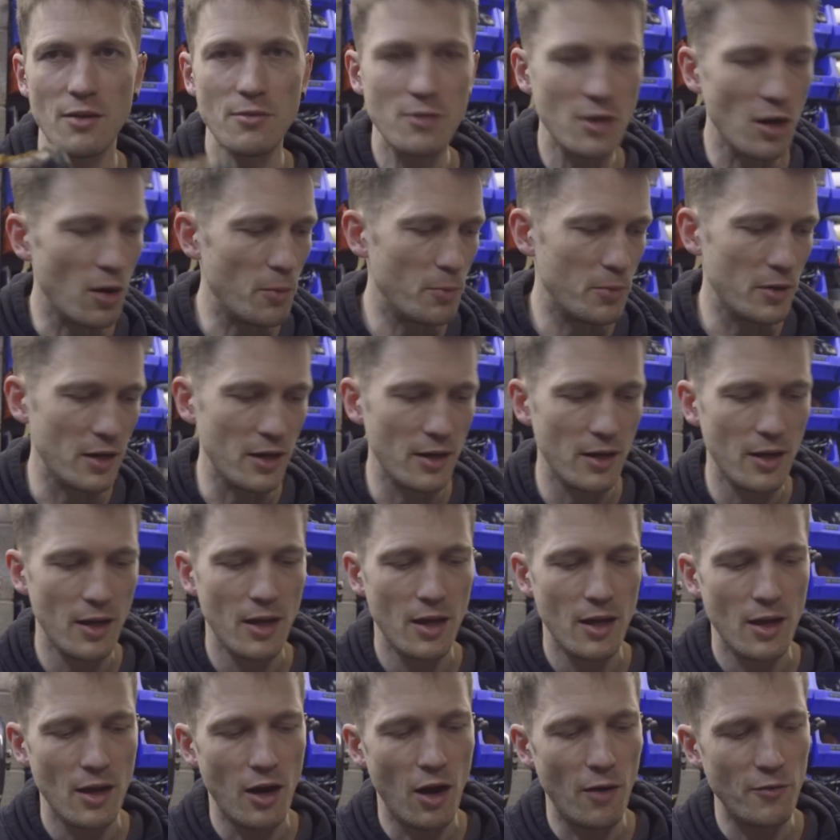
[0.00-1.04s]
copper.
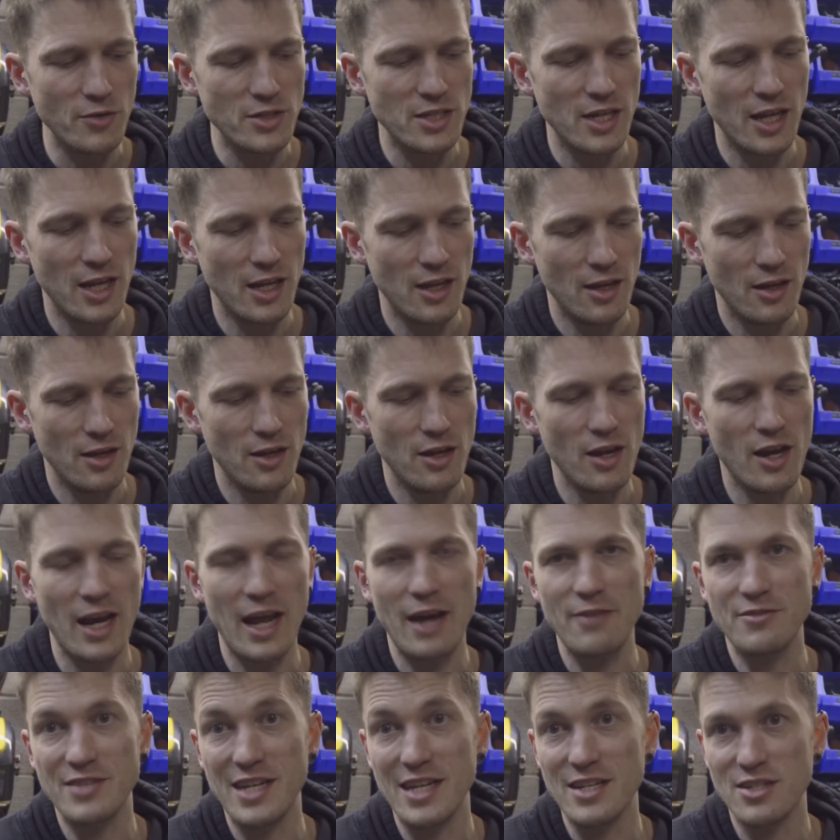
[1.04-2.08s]
Obviously, you're going to
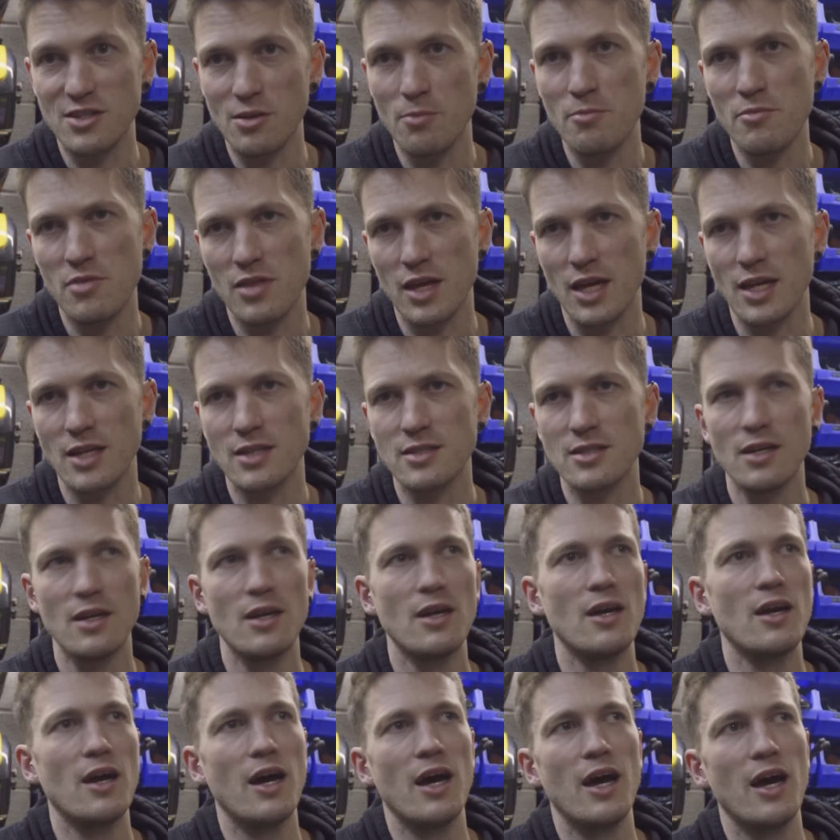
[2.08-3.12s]
have to hit some things,
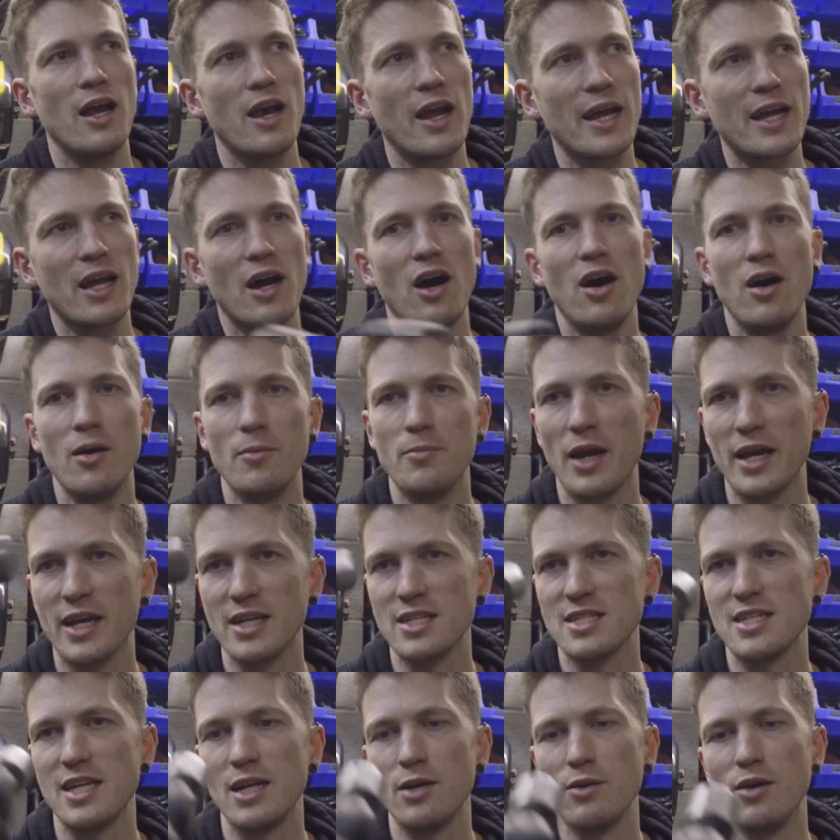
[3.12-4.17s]
like a hub, like a
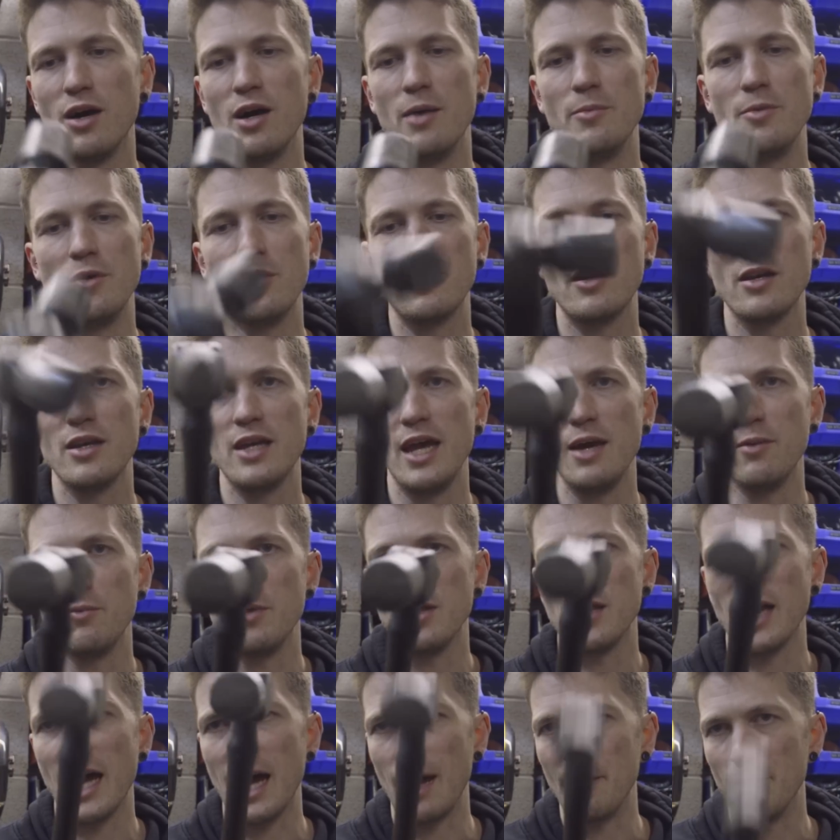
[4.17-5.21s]
steel hub, you can hit
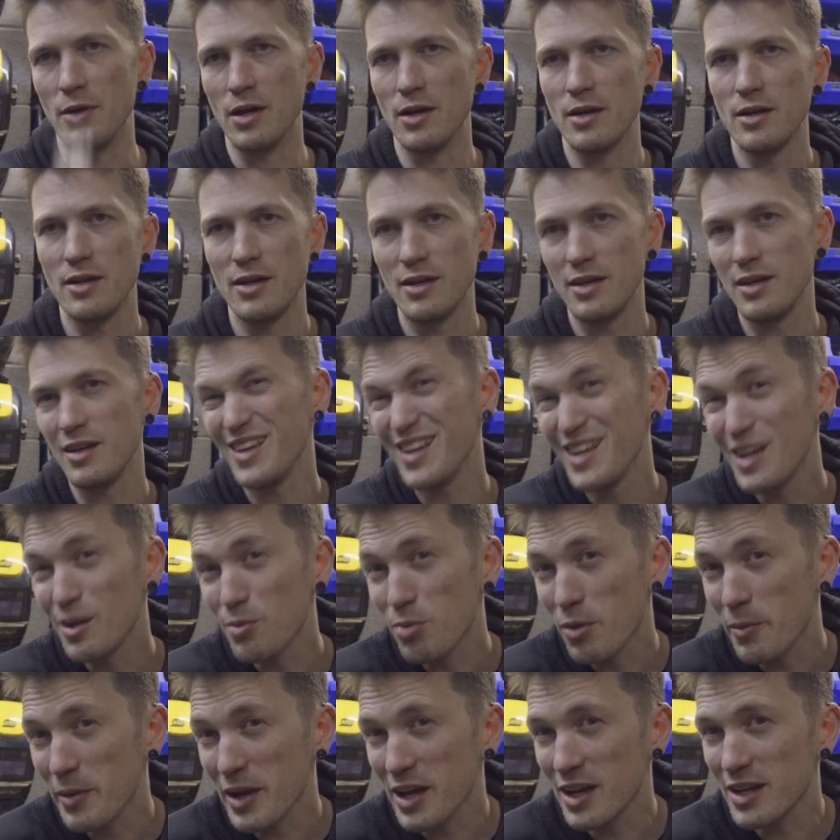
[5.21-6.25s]
with a hammer. You're
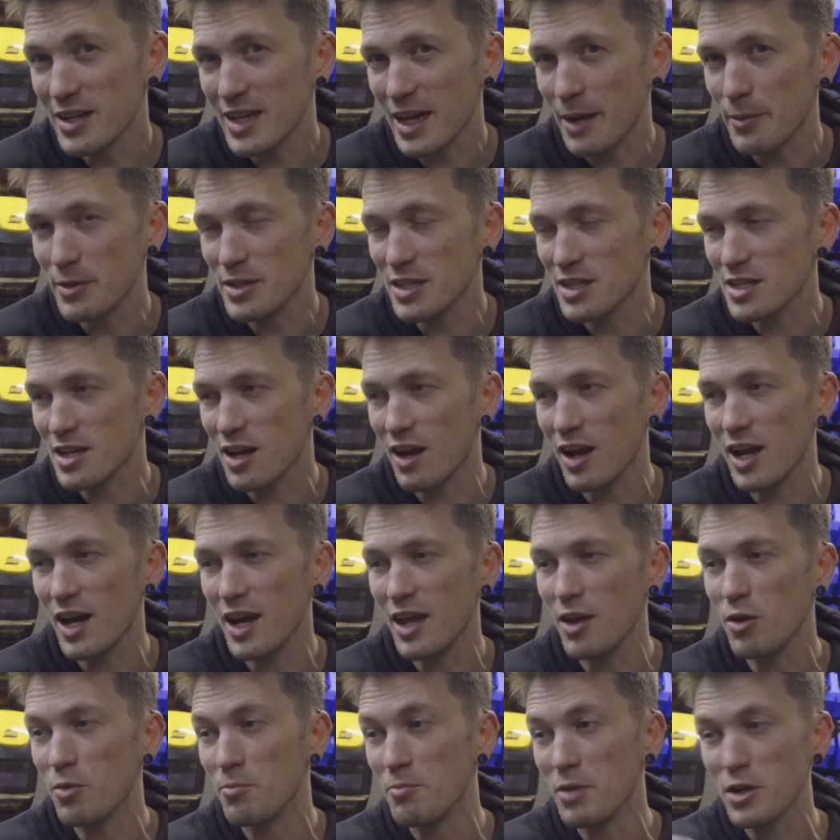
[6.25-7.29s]
probably going to damage it slightly
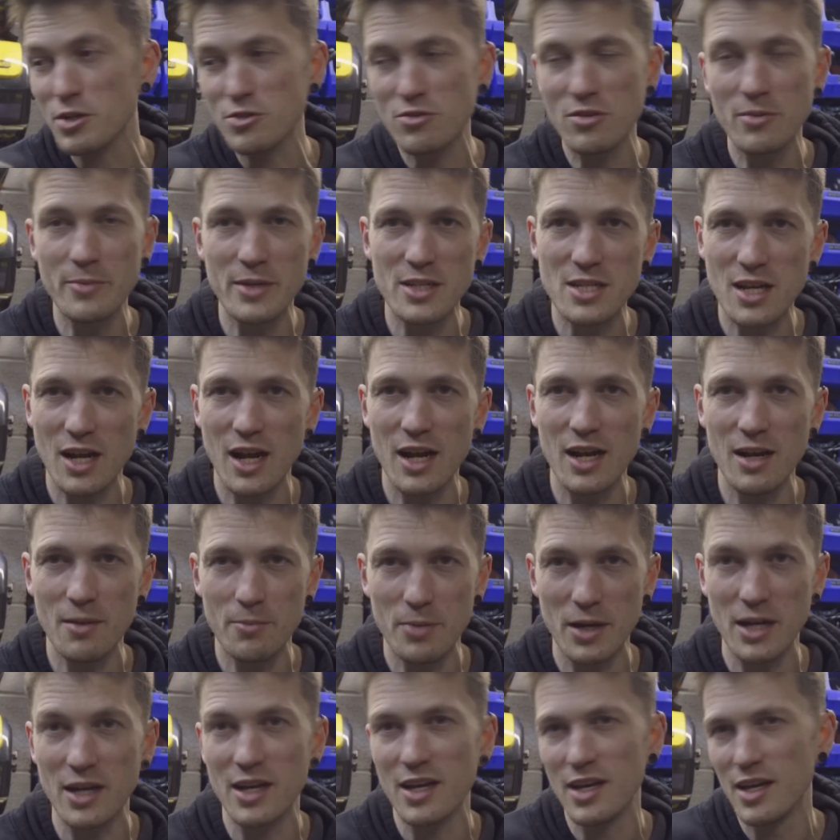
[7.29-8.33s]
or mushroom it slightly,
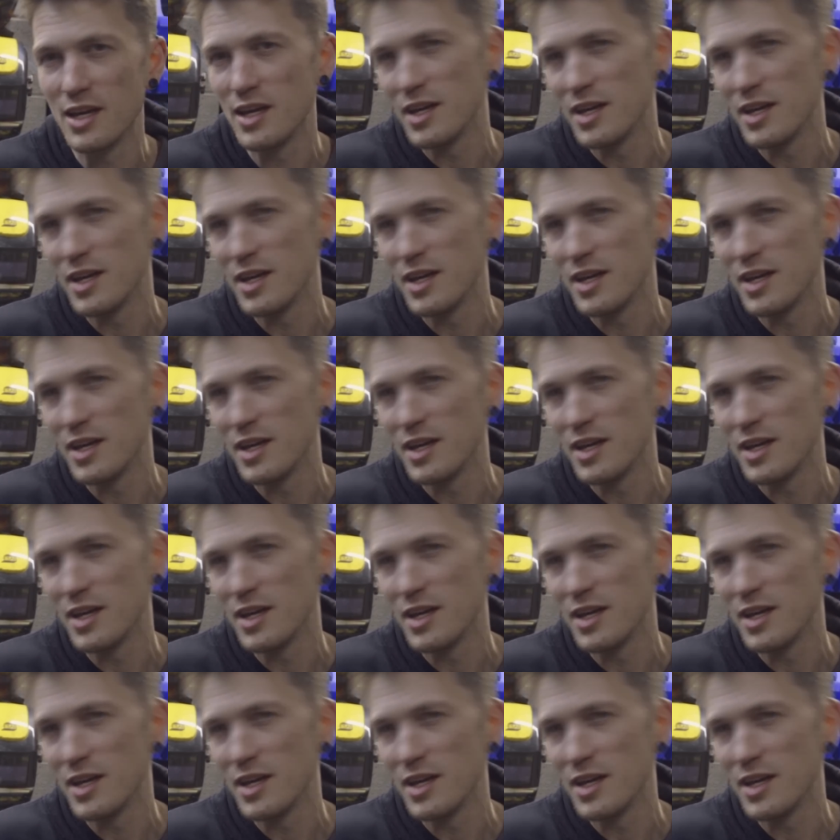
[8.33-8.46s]
but